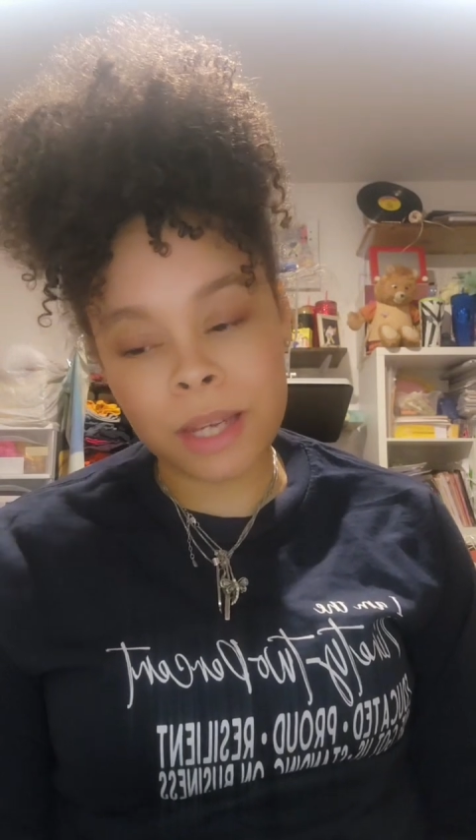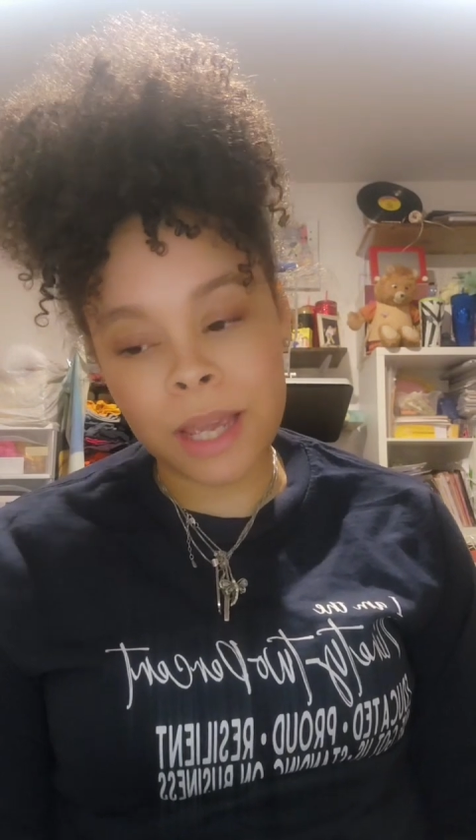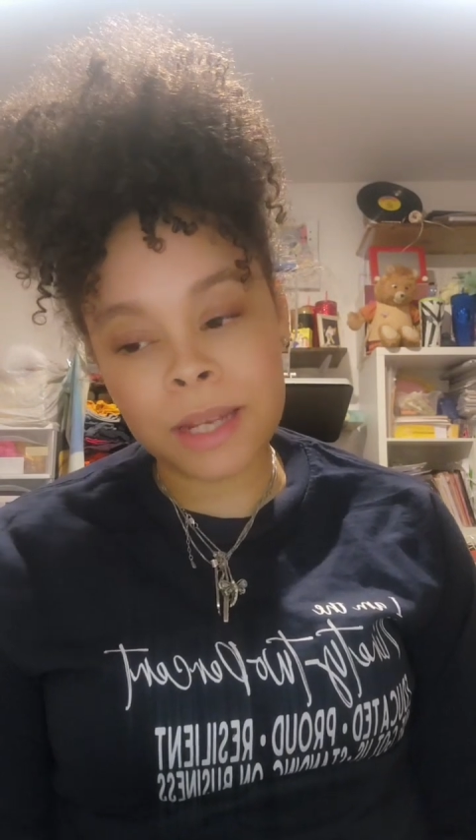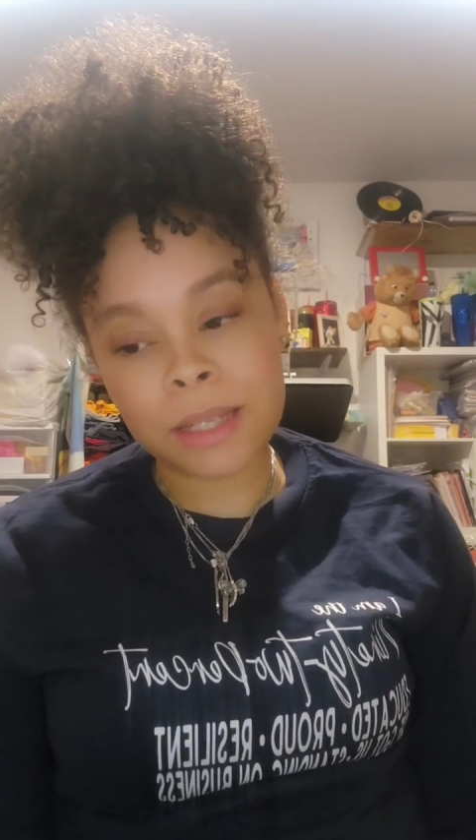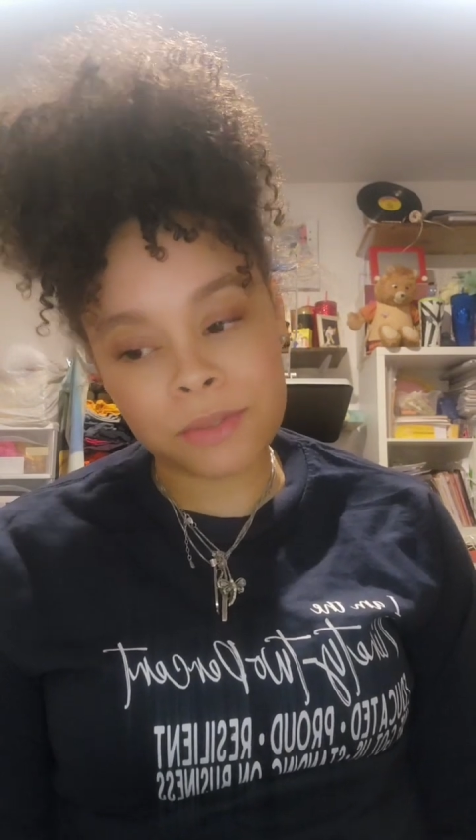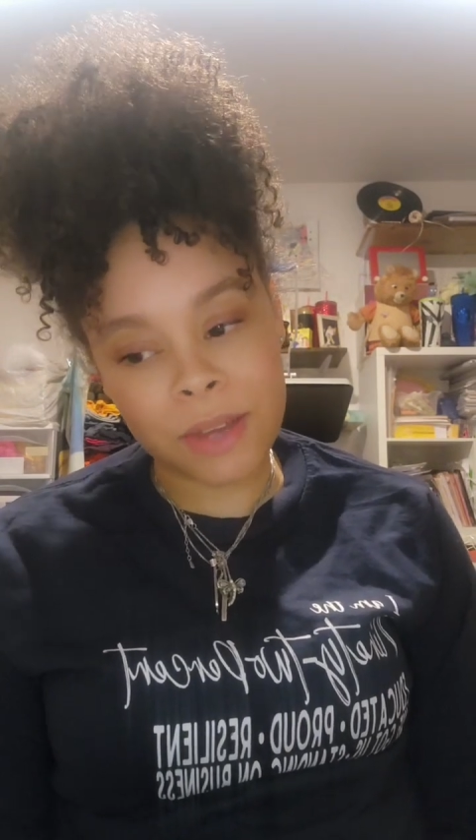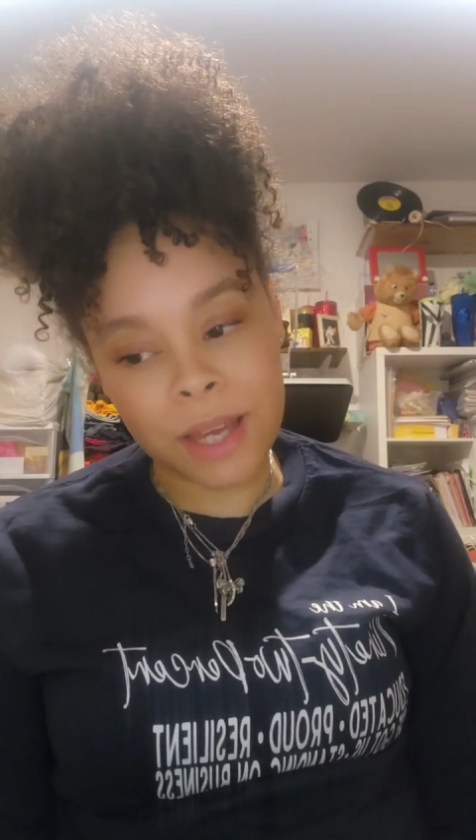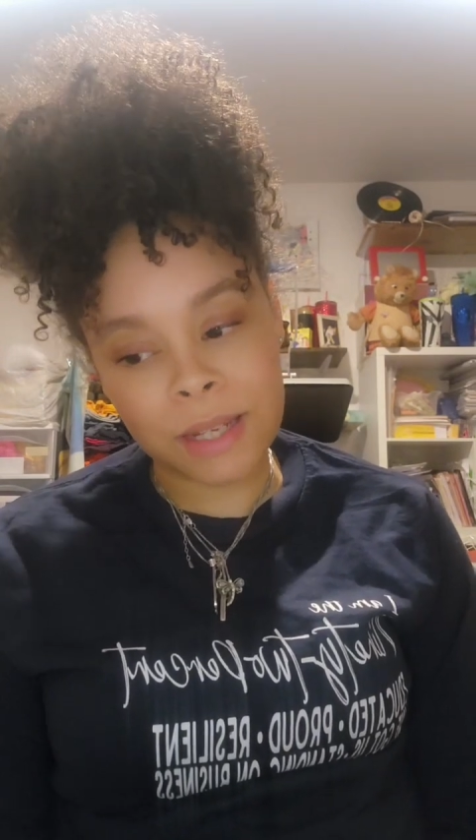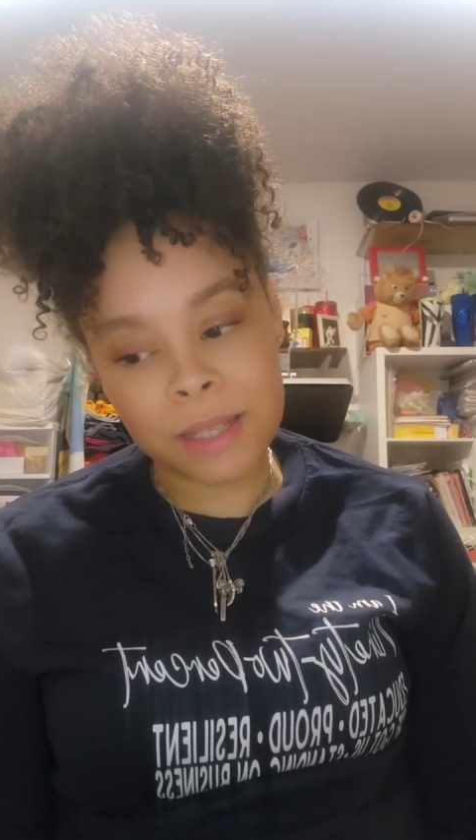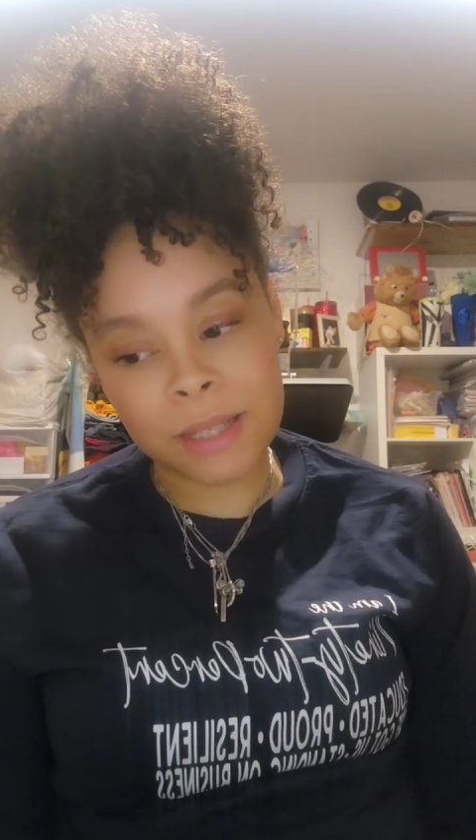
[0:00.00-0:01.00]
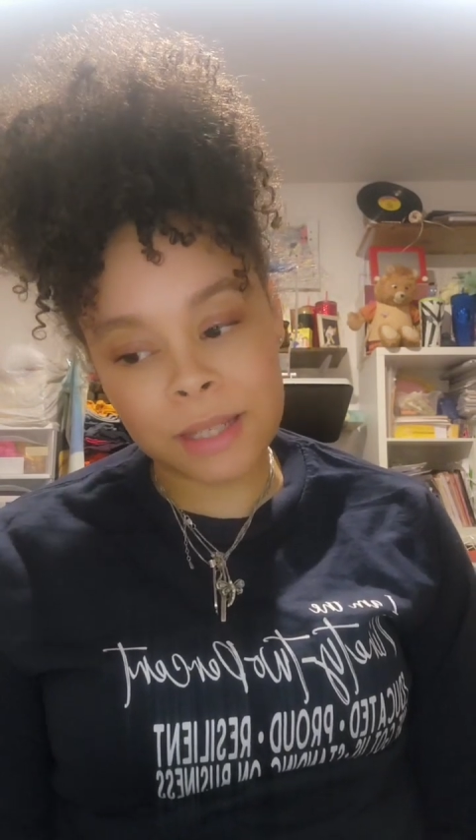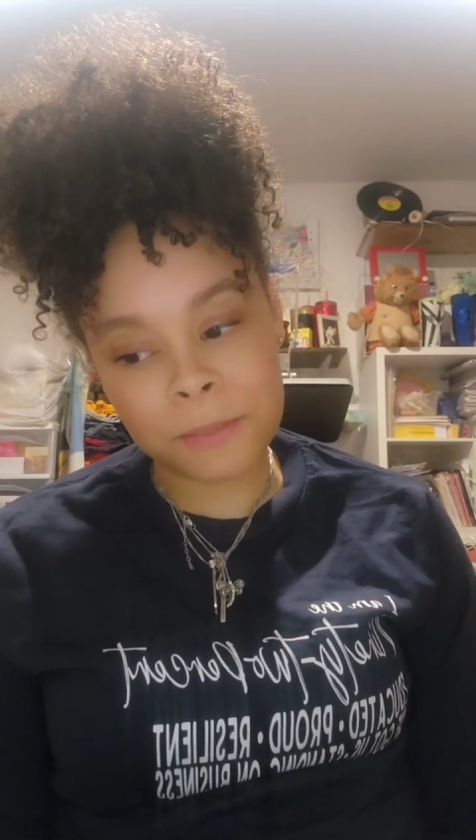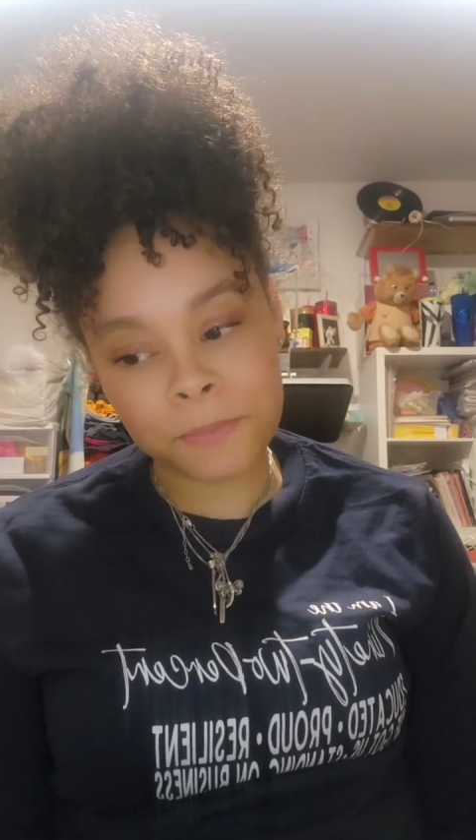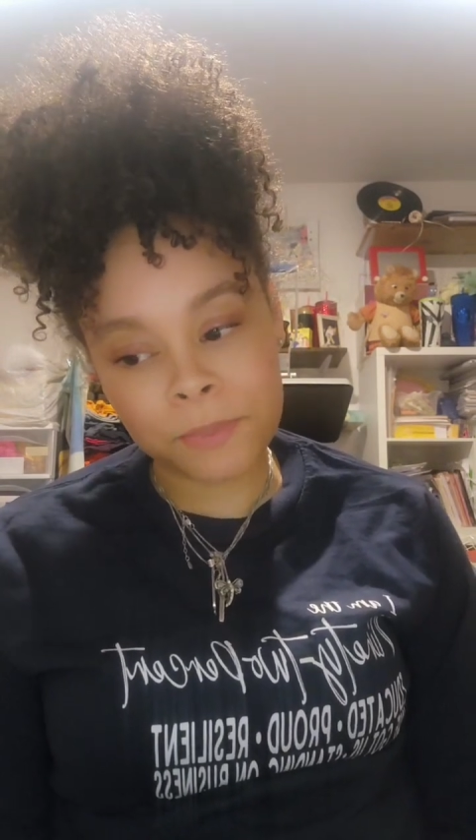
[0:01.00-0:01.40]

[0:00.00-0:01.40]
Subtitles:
at its finest.